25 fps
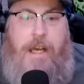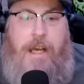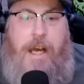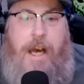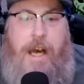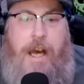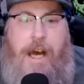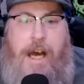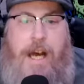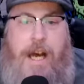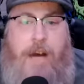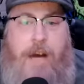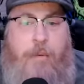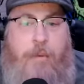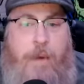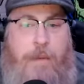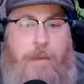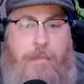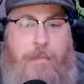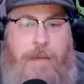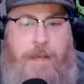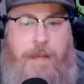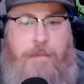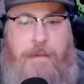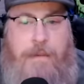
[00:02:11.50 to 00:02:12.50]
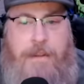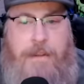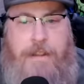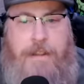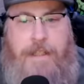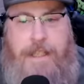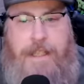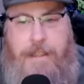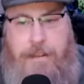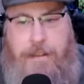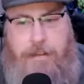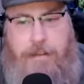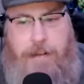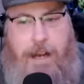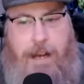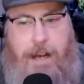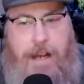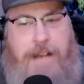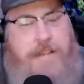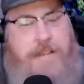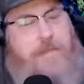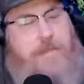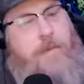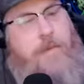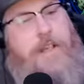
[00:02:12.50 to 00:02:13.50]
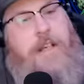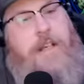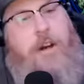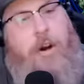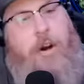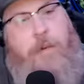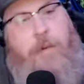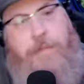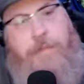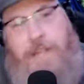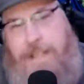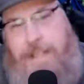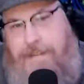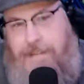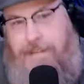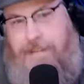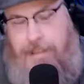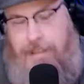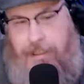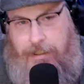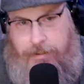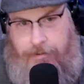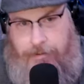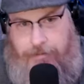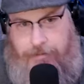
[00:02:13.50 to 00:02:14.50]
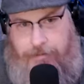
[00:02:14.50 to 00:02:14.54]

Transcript: When people look in your eyes, what do you hope they see?